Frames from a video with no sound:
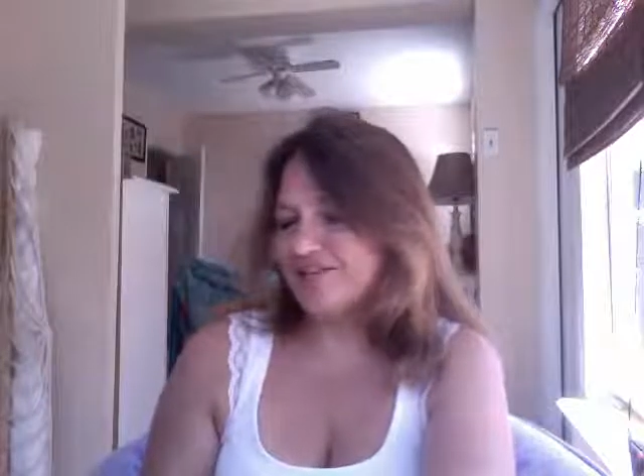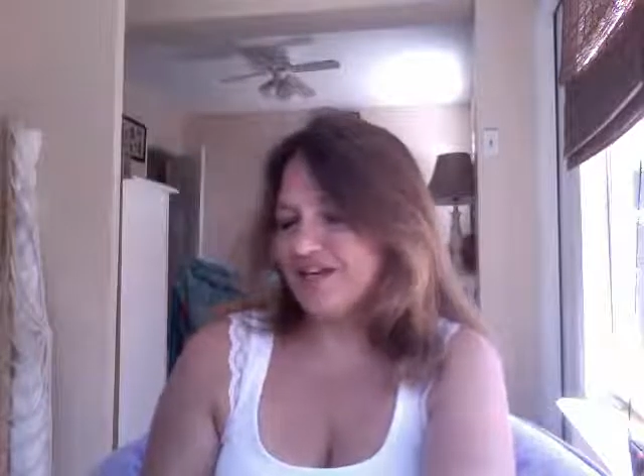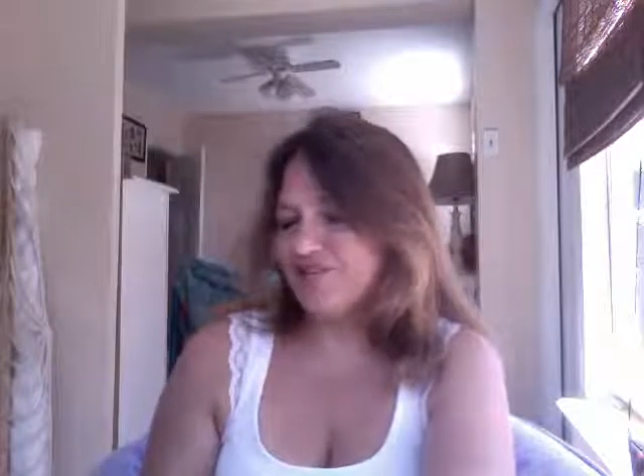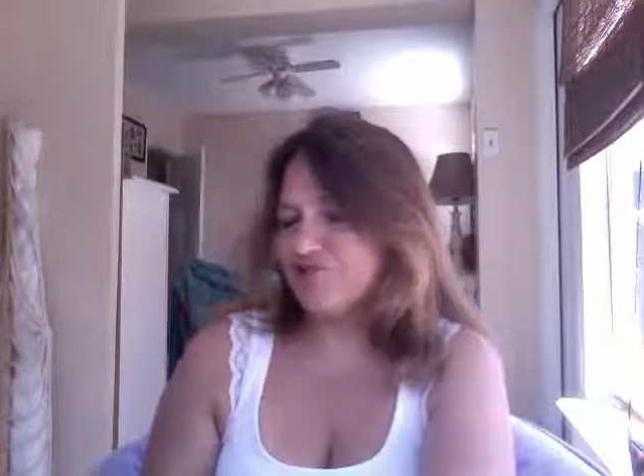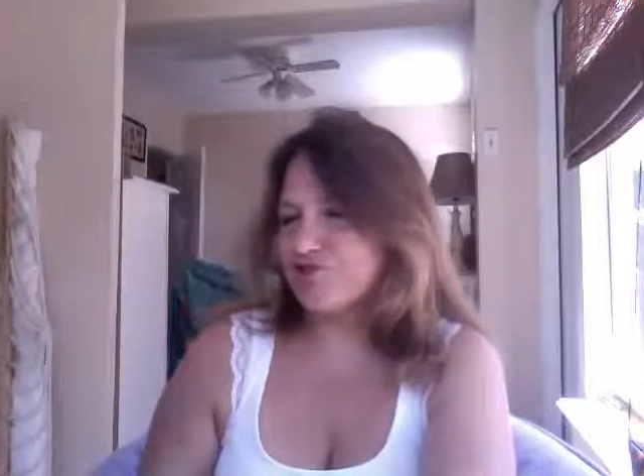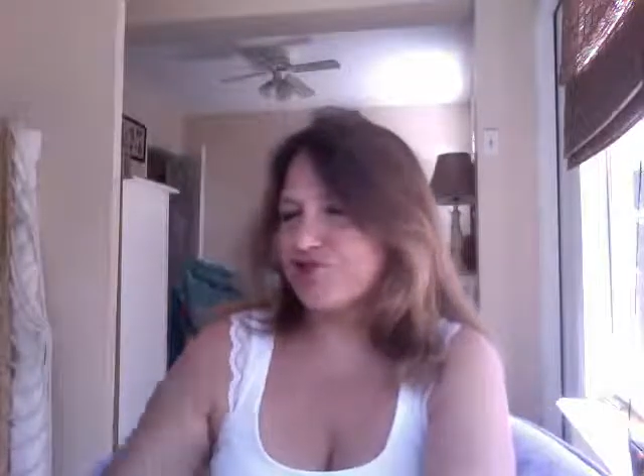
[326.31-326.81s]
an
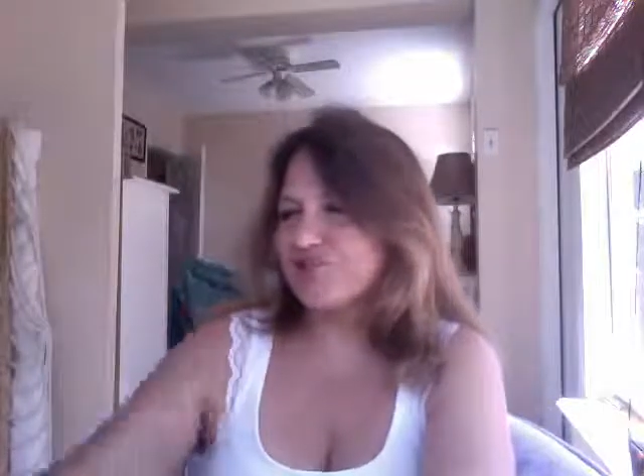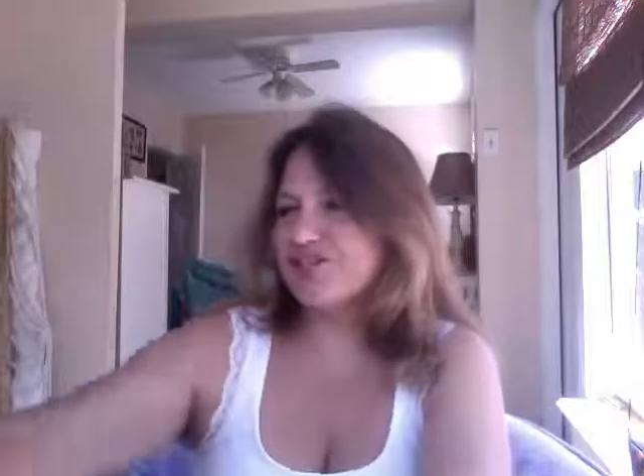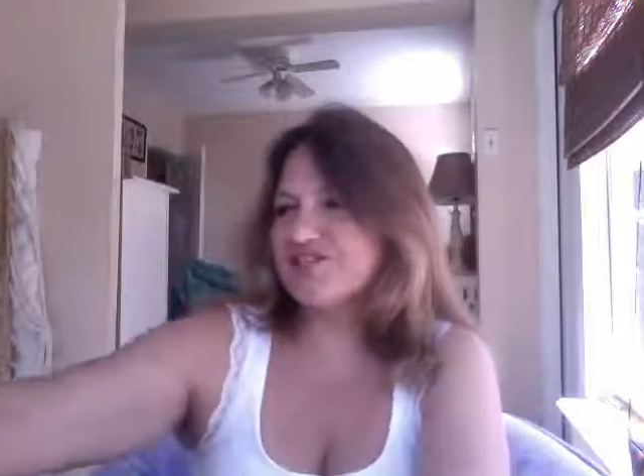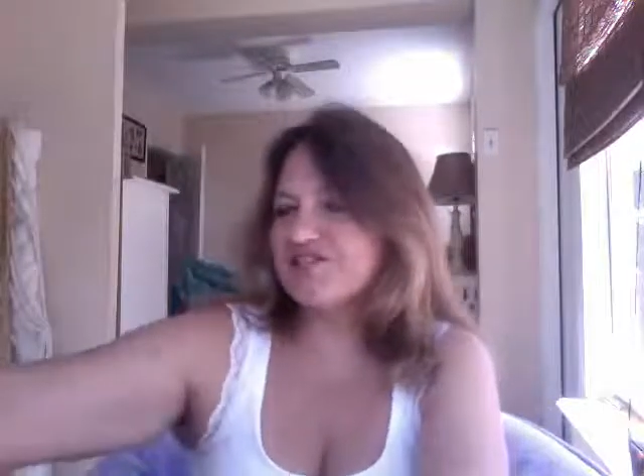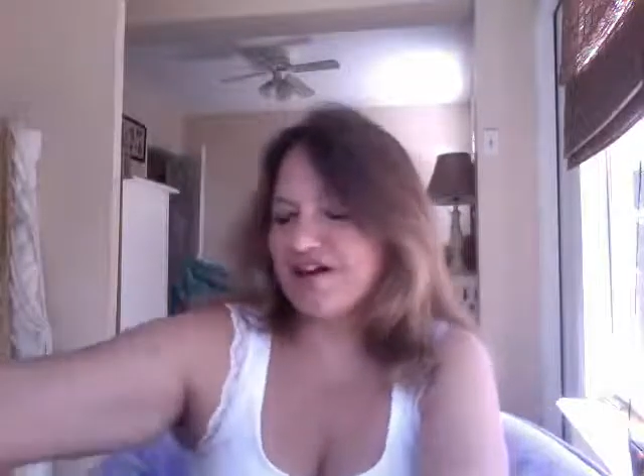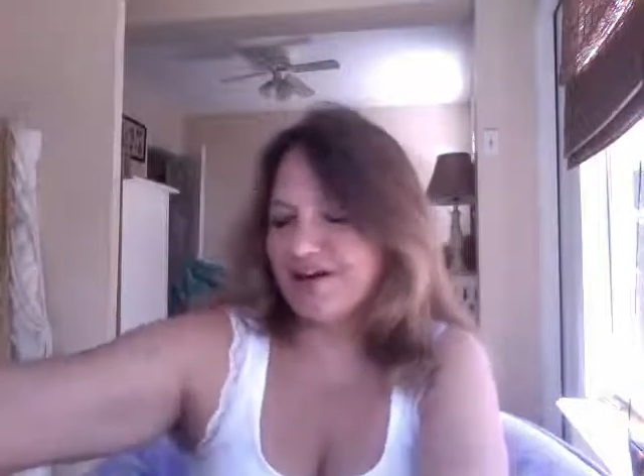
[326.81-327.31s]

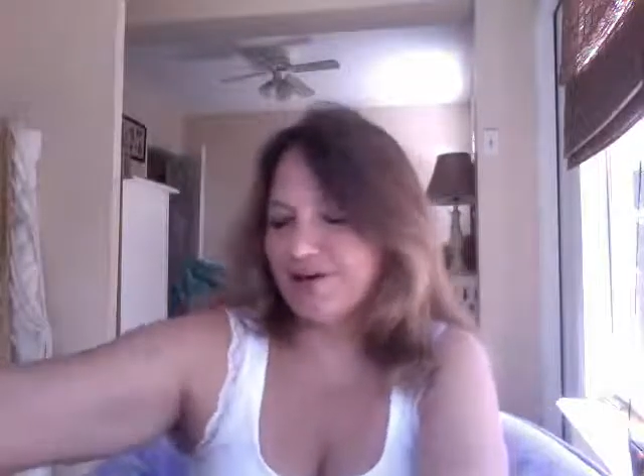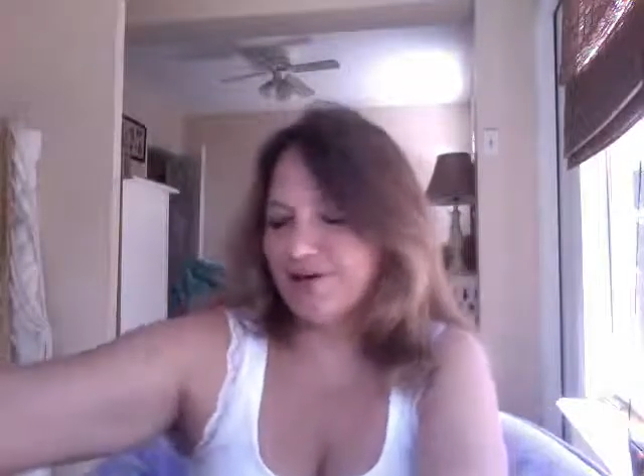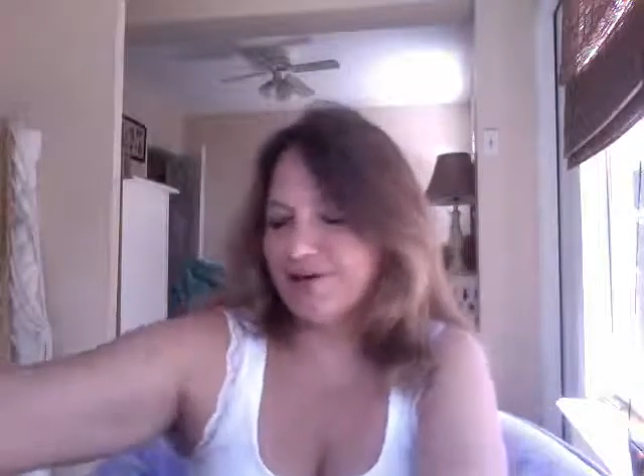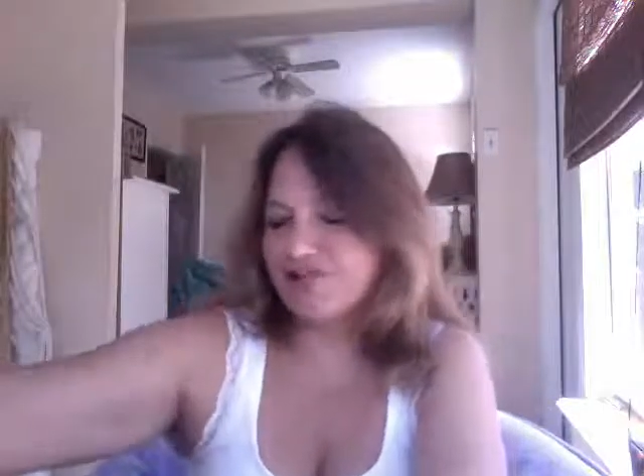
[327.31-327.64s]
interesting title.